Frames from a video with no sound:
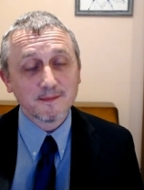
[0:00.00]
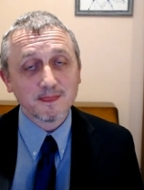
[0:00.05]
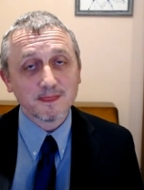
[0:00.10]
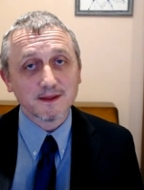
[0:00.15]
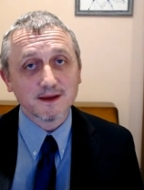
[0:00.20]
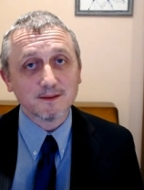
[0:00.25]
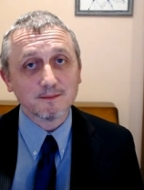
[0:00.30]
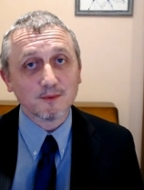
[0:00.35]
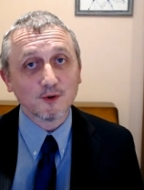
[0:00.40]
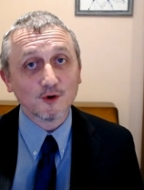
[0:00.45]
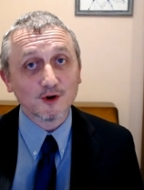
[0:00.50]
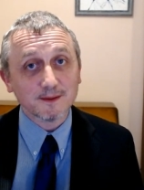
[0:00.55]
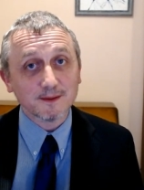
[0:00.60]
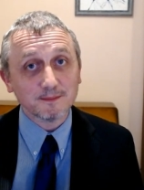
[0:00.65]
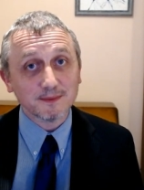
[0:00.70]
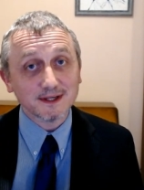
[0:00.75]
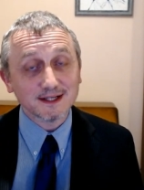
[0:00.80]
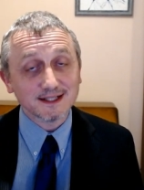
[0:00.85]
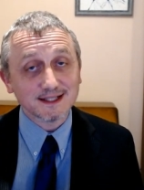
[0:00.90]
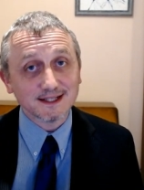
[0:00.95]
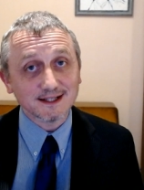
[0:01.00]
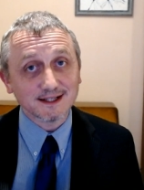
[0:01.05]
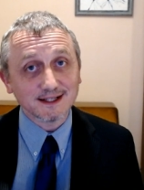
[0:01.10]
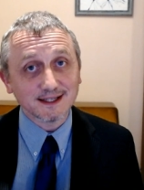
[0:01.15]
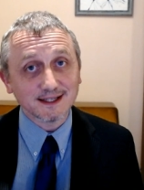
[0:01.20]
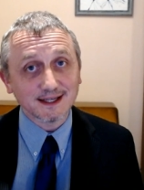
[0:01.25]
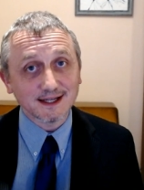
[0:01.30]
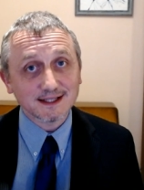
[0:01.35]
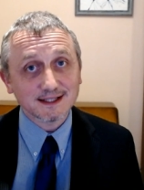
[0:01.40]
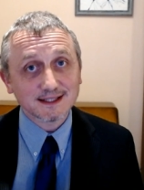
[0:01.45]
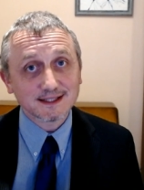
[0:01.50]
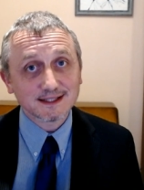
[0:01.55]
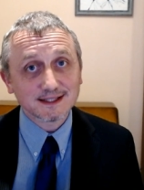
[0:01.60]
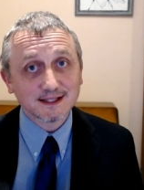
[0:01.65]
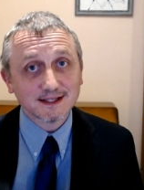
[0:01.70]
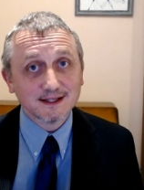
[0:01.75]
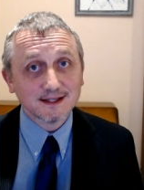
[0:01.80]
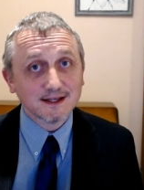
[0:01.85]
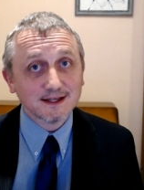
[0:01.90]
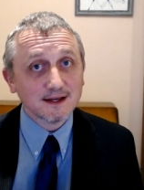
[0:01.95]
employability, I guess.
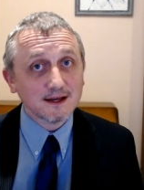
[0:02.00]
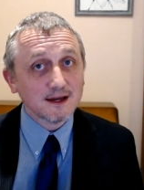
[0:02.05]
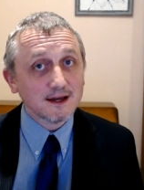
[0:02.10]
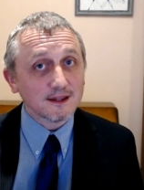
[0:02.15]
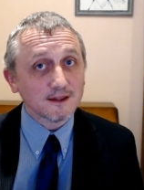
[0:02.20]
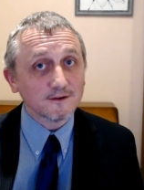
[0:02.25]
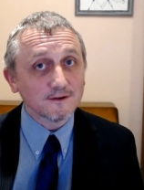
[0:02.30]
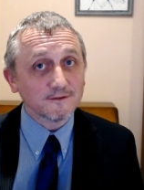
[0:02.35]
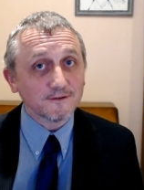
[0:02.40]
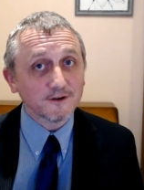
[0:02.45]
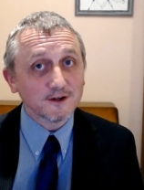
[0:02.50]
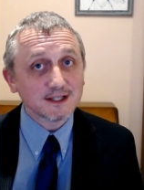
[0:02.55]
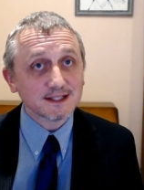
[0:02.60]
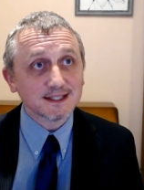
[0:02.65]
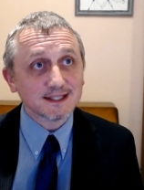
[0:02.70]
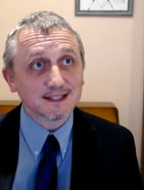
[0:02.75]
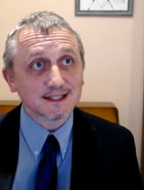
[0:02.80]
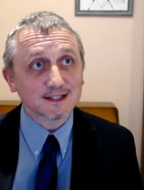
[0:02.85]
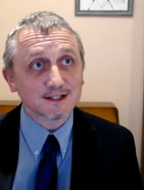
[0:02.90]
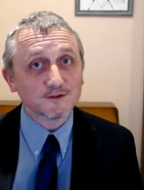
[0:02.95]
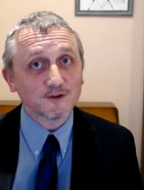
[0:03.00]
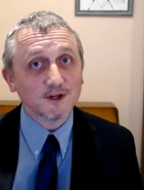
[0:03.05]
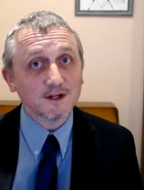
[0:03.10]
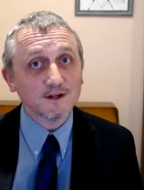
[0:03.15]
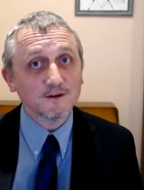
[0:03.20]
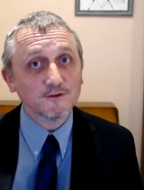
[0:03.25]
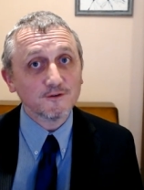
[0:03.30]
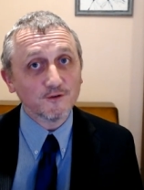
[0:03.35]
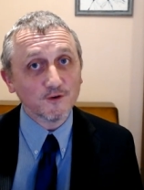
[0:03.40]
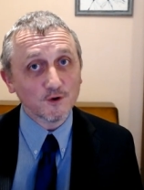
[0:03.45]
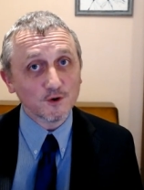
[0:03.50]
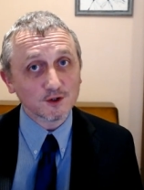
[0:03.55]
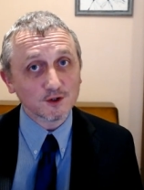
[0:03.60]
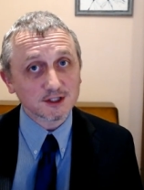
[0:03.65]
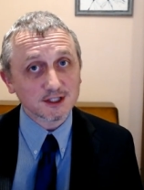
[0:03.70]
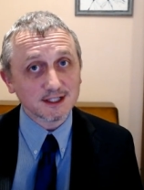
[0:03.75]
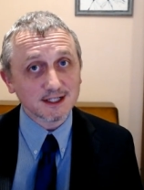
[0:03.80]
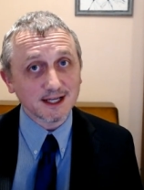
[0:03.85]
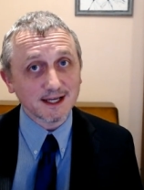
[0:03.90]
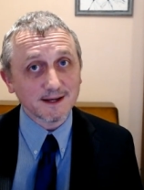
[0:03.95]
The first is I was very
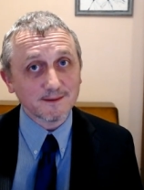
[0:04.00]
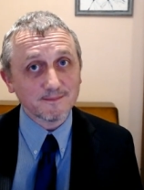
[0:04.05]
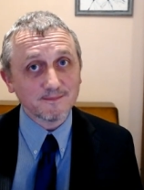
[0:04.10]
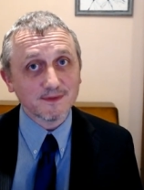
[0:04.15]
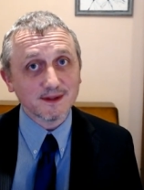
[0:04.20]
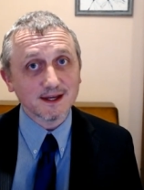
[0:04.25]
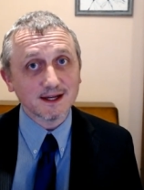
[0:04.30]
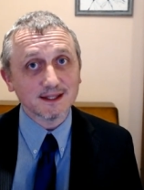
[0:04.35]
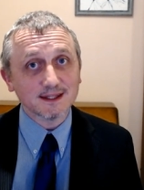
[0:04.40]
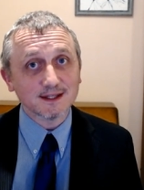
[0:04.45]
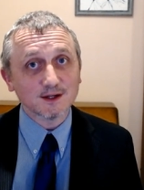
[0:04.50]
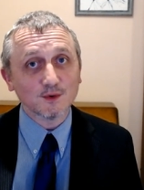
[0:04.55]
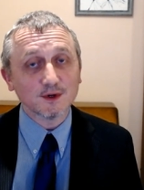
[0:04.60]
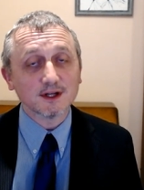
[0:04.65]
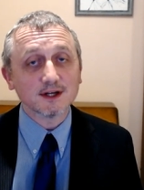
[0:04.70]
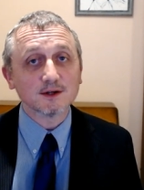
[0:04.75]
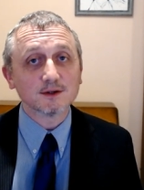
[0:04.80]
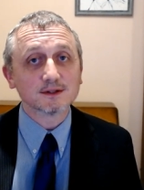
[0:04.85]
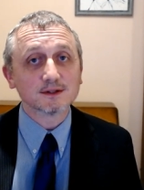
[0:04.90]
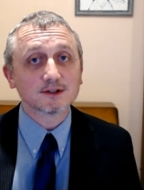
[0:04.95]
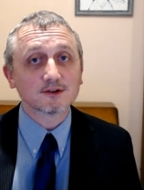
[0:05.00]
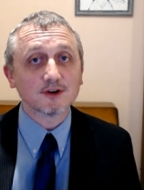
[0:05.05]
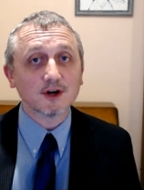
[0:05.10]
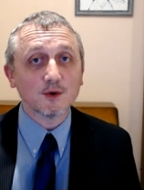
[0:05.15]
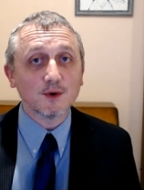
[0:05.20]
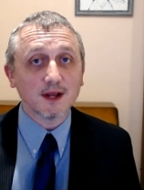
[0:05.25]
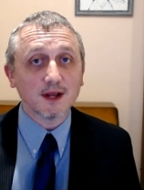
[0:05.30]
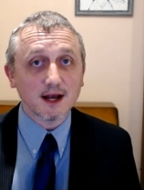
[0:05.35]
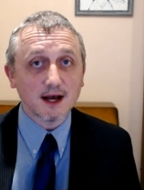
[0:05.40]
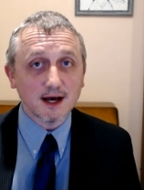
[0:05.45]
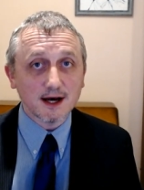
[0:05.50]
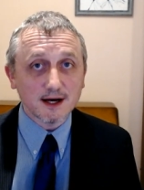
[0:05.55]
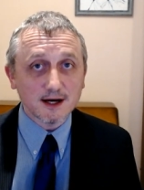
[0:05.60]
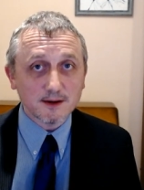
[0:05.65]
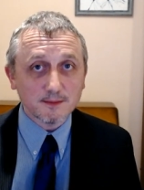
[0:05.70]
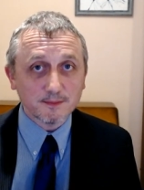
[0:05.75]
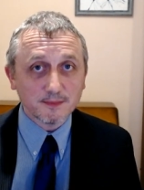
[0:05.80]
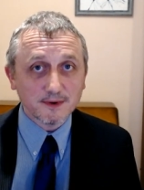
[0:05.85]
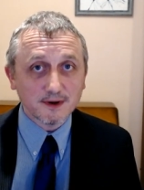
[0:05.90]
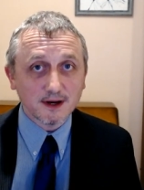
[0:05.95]
fortunate in that when I was growing
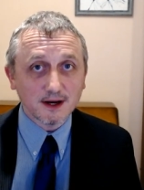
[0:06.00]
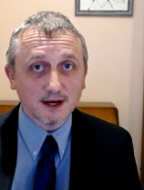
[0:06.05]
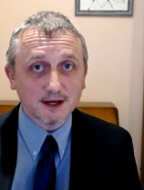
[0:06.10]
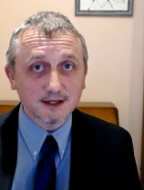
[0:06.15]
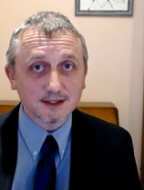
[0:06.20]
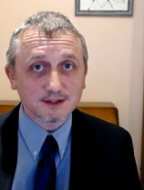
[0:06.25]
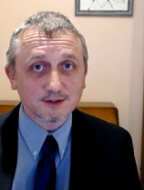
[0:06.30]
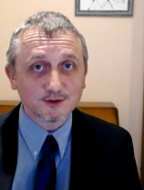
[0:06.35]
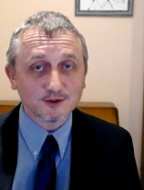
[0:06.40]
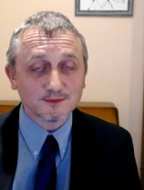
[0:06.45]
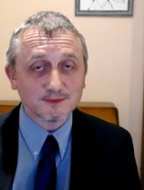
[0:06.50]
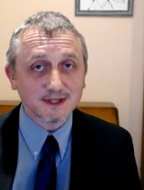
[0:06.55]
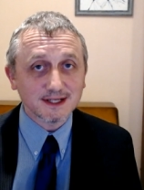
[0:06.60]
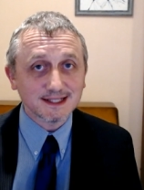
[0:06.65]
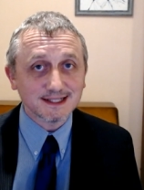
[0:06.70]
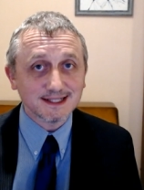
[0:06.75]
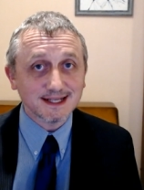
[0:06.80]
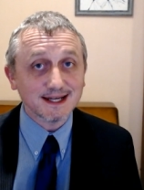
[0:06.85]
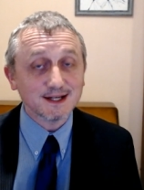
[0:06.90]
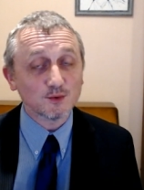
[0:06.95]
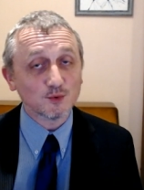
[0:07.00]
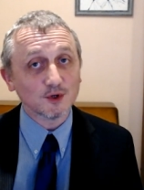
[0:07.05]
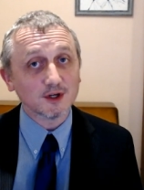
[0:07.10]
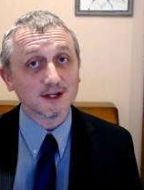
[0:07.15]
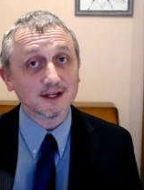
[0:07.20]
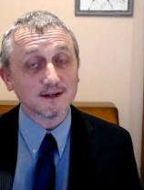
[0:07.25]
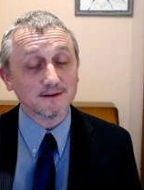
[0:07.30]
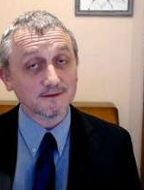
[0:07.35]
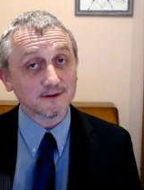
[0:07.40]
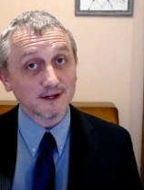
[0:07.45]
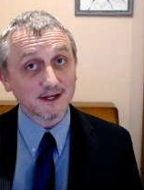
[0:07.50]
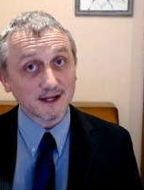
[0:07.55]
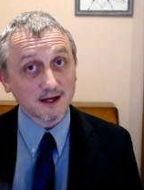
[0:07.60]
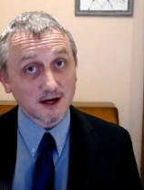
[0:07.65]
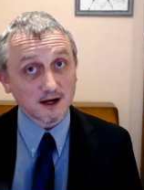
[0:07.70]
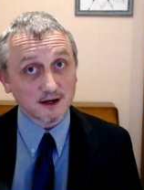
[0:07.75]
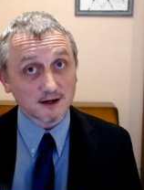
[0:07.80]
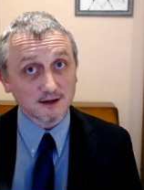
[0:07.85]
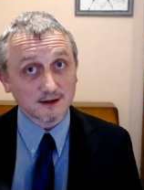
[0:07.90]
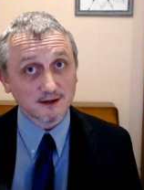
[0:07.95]
up, I saw my dad working very
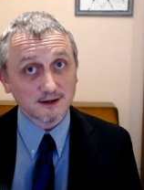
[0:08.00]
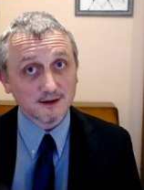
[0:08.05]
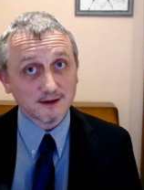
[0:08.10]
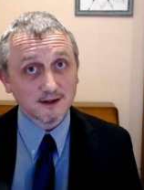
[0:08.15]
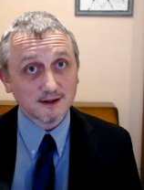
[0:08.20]
hard.